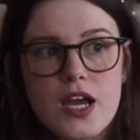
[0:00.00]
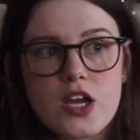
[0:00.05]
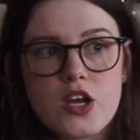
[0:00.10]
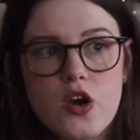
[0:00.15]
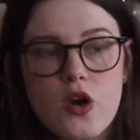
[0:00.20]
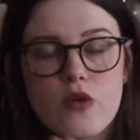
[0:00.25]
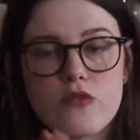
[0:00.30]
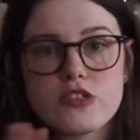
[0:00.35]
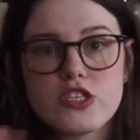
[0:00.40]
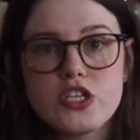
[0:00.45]

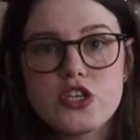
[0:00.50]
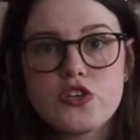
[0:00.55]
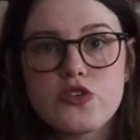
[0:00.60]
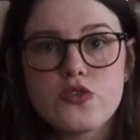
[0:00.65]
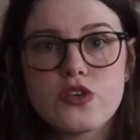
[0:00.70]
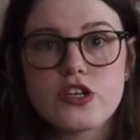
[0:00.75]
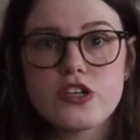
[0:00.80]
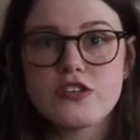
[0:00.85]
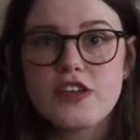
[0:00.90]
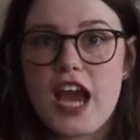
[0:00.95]
go to
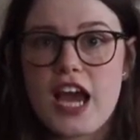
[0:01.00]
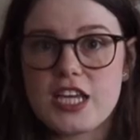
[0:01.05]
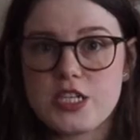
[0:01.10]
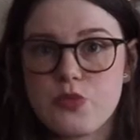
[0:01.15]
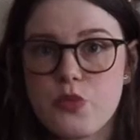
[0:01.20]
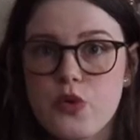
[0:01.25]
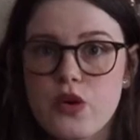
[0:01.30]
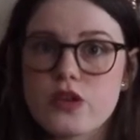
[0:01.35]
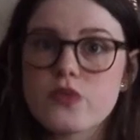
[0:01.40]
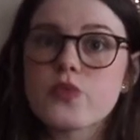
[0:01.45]
your
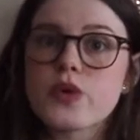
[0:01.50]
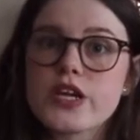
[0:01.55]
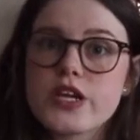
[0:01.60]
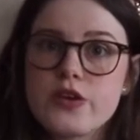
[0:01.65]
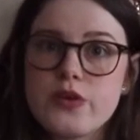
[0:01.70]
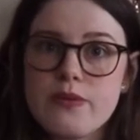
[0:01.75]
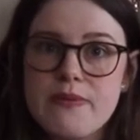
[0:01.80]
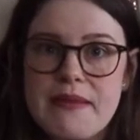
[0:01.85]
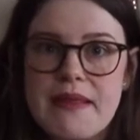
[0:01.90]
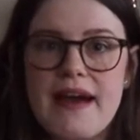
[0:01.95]
dashboard where
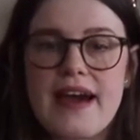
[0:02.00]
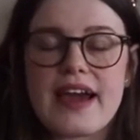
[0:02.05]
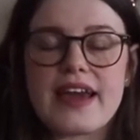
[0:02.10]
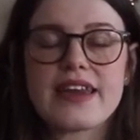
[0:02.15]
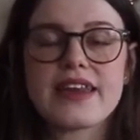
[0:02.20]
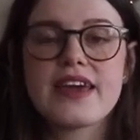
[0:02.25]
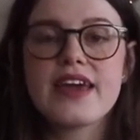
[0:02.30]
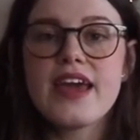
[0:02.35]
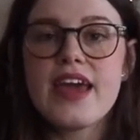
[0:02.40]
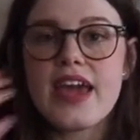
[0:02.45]
you
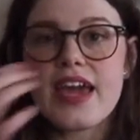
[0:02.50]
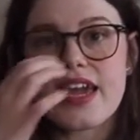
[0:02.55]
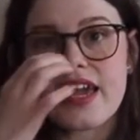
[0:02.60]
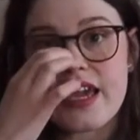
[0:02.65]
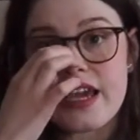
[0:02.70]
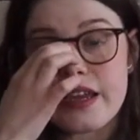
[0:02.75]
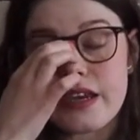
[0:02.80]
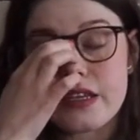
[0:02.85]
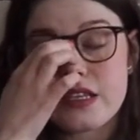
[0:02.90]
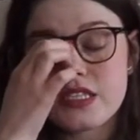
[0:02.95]
applied
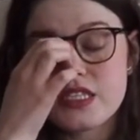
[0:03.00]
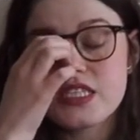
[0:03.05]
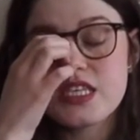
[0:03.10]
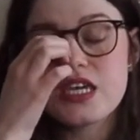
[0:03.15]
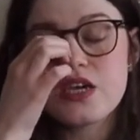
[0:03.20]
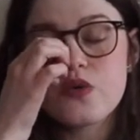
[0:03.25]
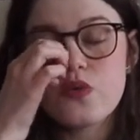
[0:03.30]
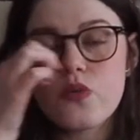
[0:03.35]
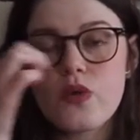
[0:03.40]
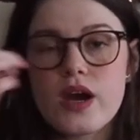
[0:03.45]
and
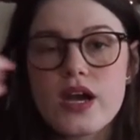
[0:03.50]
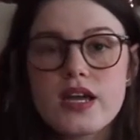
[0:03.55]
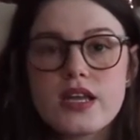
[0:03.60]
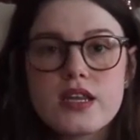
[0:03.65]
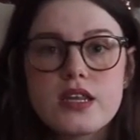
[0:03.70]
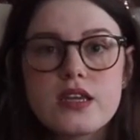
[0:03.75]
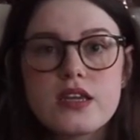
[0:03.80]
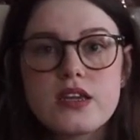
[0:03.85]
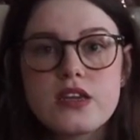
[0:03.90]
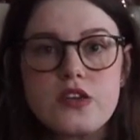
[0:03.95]
see what
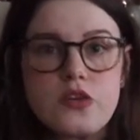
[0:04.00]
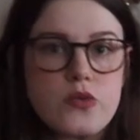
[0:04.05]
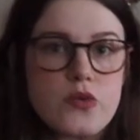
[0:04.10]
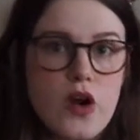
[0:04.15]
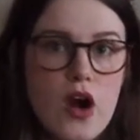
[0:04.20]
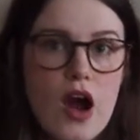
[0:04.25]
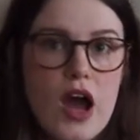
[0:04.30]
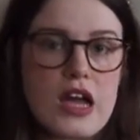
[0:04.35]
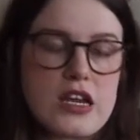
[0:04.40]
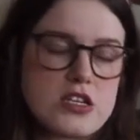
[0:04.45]
you
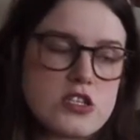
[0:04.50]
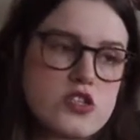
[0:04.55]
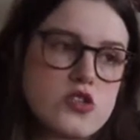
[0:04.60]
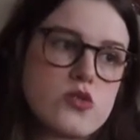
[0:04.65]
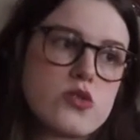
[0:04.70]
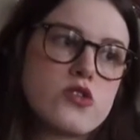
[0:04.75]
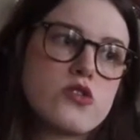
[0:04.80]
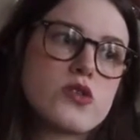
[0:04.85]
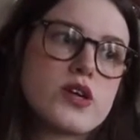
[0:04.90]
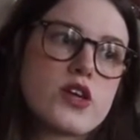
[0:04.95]
got. So
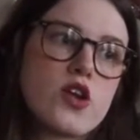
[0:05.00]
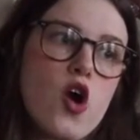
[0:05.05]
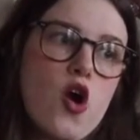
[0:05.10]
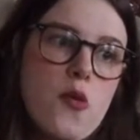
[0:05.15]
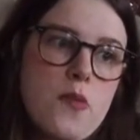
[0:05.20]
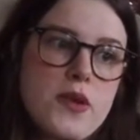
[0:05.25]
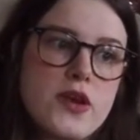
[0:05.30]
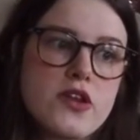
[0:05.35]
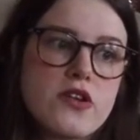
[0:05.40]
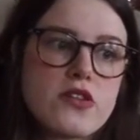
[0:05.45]
you can
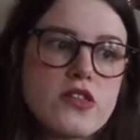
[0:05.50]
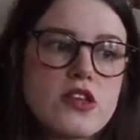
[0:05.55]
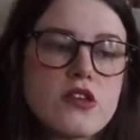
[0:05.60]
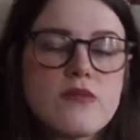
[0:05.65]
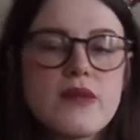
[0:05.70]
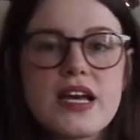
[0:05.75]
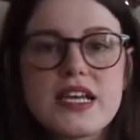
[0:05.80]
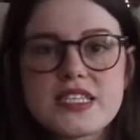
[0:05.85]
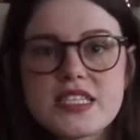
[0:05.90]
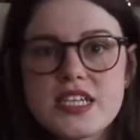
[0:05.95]
open your
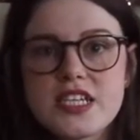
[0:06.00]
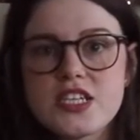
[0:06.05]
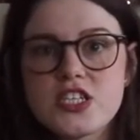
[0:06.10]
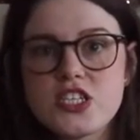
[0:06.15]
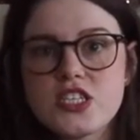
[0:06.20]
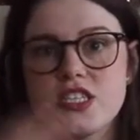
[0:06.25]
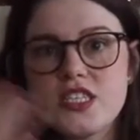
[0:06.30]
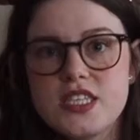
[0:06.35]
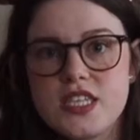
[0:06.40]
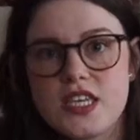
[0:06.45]
little message
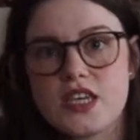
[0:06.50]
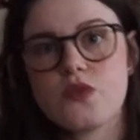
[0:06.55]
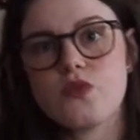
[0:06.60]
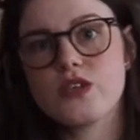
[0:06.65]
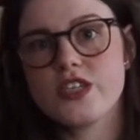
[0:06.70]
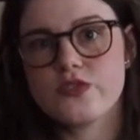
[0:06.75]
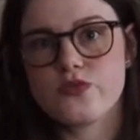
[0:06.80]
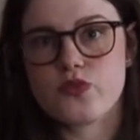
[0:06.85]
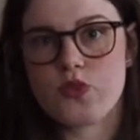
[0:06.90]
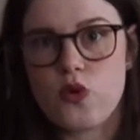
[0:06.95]
and see
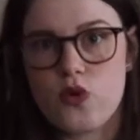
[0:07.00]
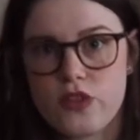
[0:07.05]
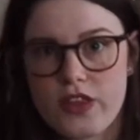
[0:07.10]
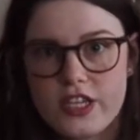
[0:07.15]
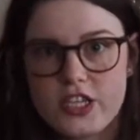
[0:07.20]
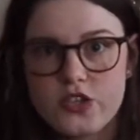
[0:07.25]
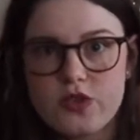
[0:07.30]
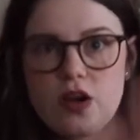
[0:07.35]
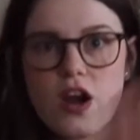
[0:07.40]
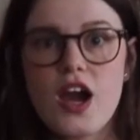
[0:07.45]
which role
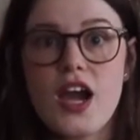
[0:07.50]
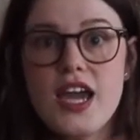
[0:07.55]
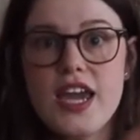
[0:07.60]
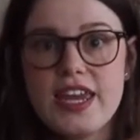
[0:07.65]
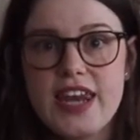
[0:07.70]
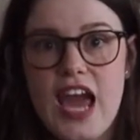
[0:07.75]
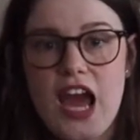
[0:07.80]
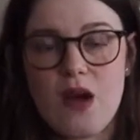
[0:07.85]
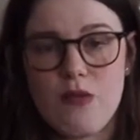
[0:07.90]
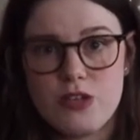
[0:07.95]
that you
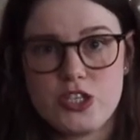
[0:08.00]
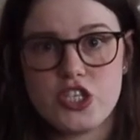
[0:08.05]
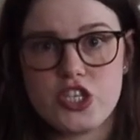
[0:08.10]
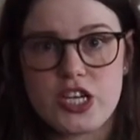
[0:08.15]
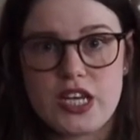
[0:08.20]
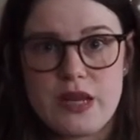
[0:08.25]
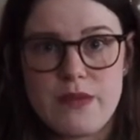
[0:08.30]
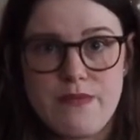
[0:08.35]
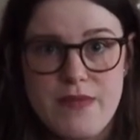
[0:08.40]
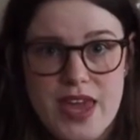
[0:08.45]
got and how much
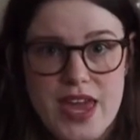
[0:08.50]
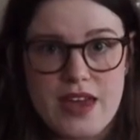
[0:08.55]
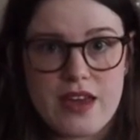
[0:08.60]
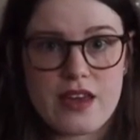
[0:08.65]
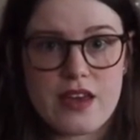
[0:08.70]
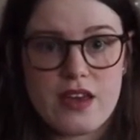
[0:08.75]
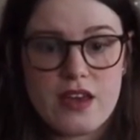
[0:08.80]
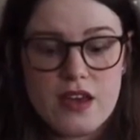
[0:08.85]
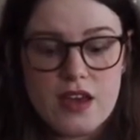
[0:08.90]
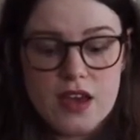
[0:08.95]
you're gonna
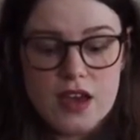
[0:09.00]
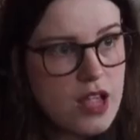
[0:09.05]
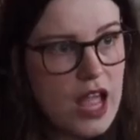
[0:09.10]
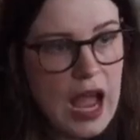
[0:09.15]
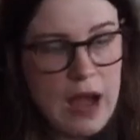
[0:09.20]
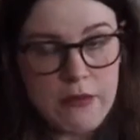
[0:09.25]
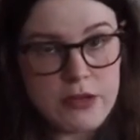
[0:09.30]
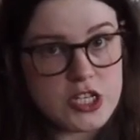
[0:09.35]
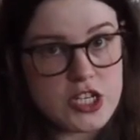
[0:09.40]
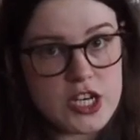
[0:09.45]
make
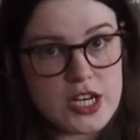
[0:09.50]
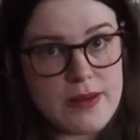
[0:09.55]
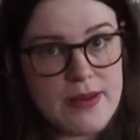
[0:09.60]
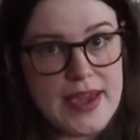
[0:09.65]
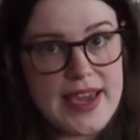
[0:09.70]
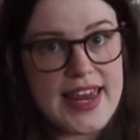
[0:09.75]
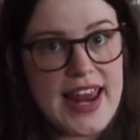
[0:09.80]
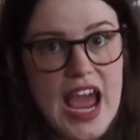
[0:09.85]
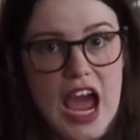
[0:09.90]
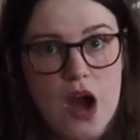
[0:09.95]

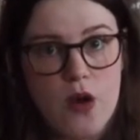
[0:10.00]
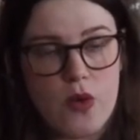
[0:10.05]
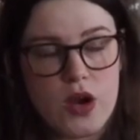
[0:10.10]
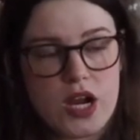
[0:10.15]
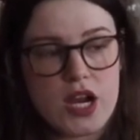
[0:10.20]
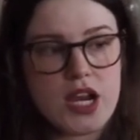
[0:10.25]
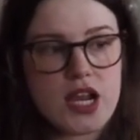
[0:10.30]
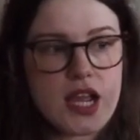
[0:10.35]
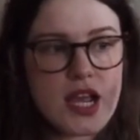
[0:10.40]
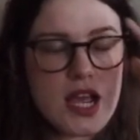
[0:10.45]
an
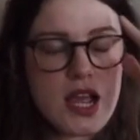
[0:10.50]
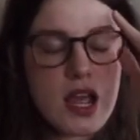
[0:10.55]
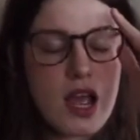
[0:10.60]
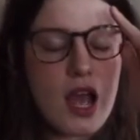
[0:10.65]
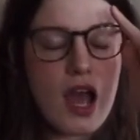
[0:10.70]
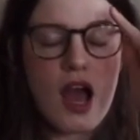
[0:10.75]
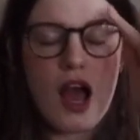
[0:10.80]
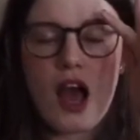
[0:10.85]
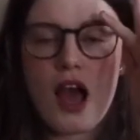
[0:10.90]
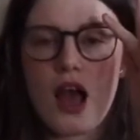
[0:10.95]
hour.
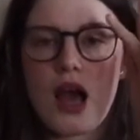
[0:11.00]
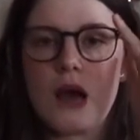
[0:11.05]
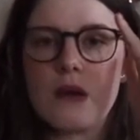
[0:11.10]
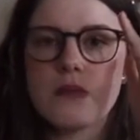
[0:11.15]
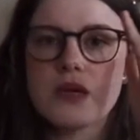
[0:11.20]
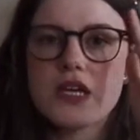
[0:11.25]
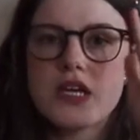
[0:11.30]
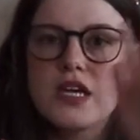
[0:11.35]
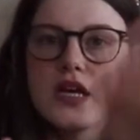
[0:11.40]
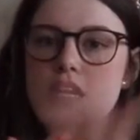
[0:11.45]

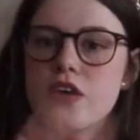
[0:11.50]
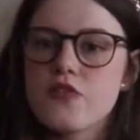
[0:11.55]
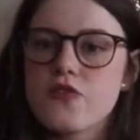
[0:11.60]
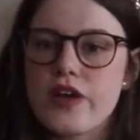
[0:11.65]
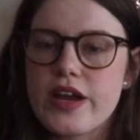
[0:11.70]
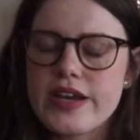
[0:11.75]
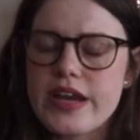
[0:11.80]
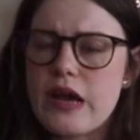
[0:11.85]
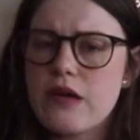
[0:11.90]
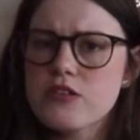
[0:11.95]

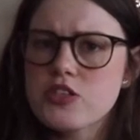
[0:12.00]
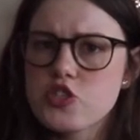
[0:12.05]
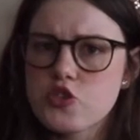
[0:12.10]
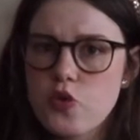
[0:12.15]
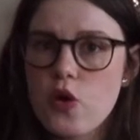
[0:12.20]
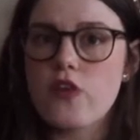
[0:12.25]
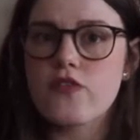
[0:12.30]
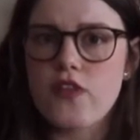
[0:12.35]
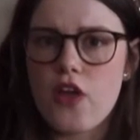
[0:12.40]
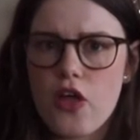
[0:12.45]
Right now it's
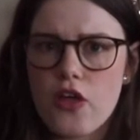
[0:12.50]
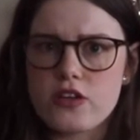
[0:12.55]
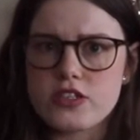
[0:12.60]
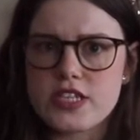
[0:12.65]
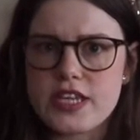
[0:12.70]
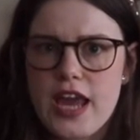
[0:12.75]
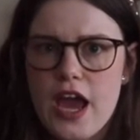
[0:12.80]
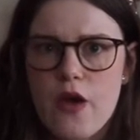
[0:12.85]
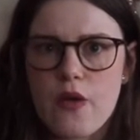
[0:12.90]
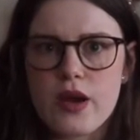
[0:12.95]

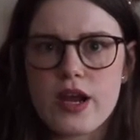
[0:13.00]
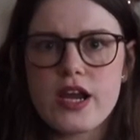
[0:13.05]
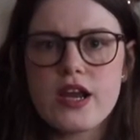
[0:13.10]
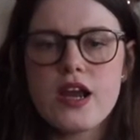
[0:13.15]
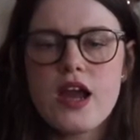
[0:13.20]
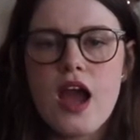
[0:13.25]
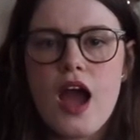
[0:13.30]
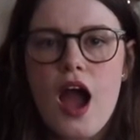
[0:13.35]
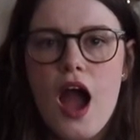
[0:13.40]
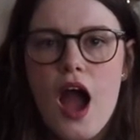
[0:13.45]
$12 an hour,